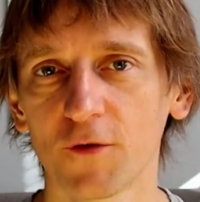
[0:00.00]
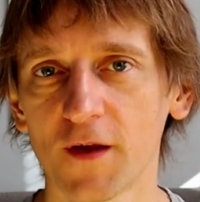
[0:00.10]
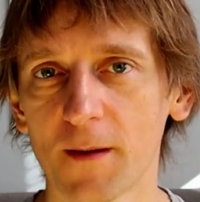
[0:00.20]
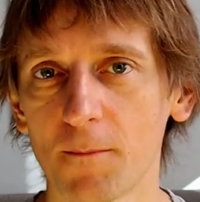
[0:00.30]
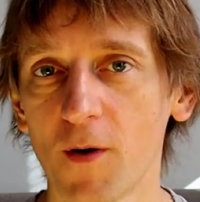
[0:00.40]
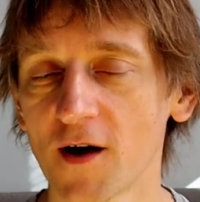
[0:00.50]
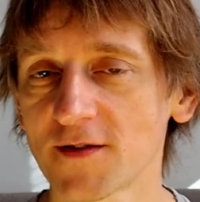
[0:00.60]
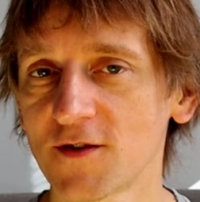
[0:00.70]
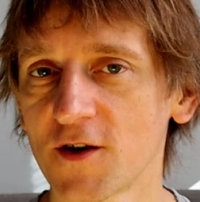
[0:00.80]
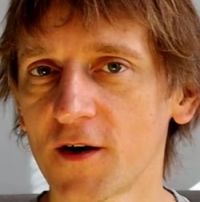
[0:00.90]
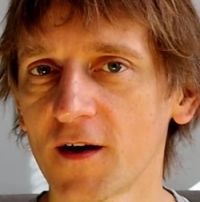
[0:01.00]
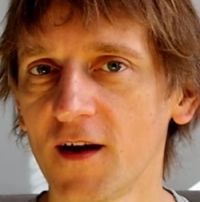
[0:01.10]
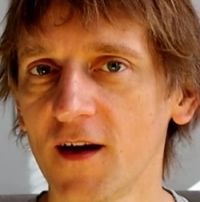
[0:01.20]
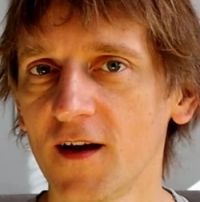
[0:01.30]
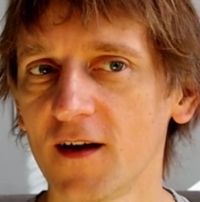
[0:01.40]
for the past year.
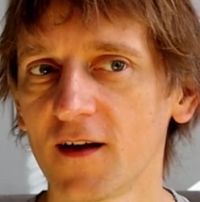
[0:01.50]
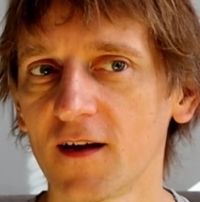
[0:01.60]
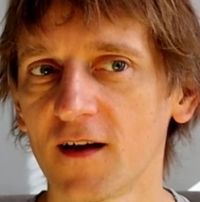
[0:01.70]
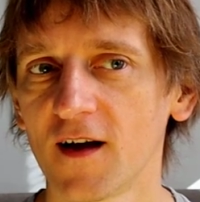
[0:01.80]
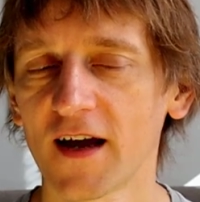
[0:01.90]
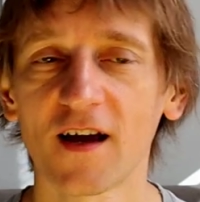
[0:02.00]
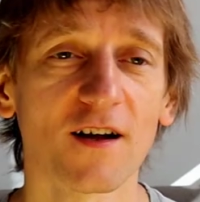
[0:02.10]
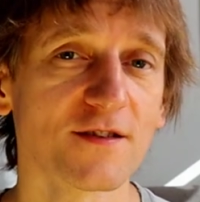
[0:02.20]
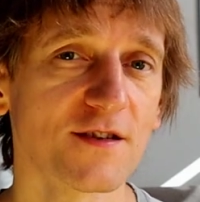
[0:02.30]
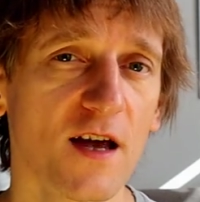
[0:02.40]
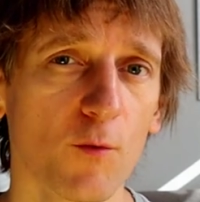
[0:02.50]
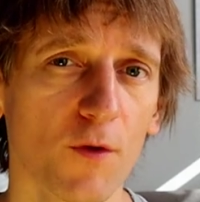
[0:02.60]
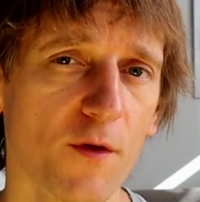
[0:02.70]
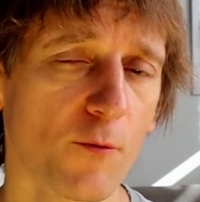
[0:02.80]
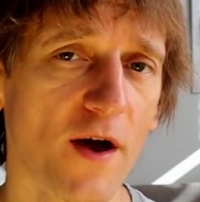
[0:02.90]
I can't say
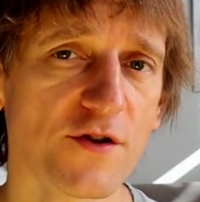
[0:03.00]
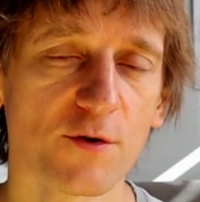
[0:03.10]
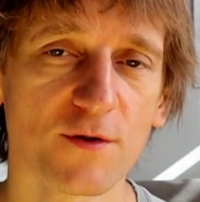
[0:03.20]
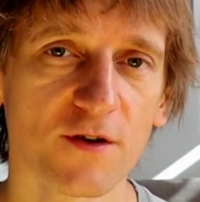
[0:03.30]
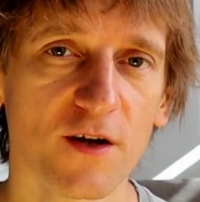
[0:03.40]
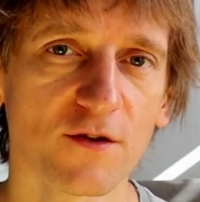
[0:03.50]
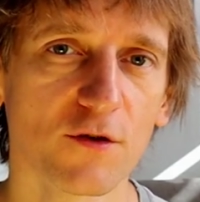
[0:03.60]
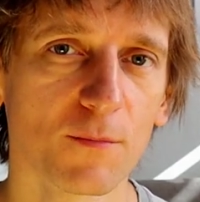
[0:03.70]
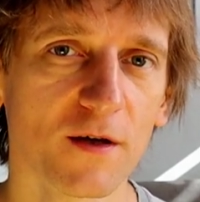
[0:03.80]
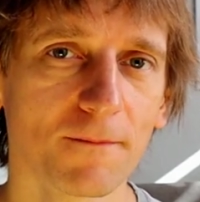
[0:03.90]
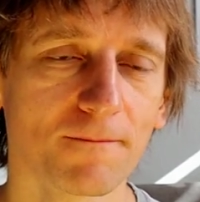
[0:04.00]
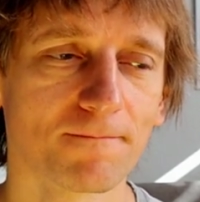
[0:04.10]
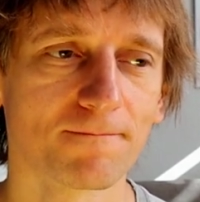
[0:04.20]
what the ratio is going to be.